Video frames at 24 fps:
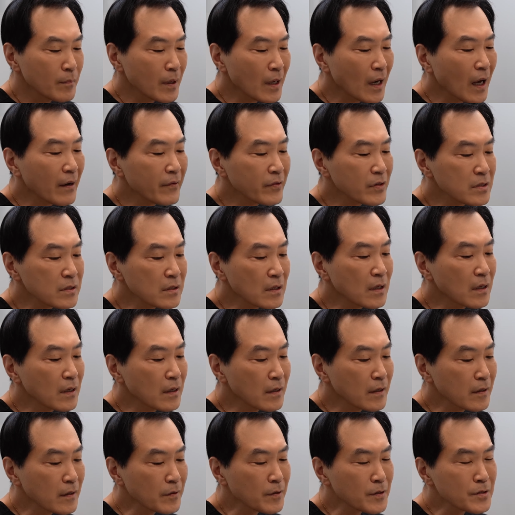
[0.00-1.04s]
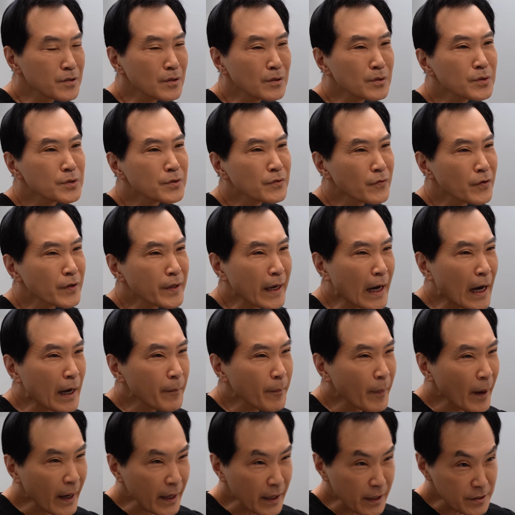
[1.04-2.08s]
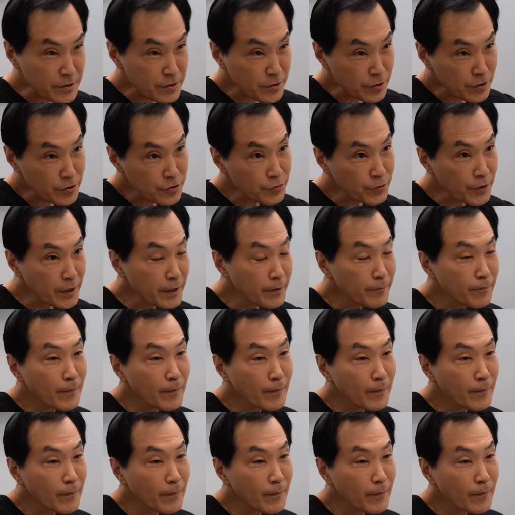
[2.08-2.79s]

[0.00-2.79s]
But obviously, the solution for the eye bag is surgery.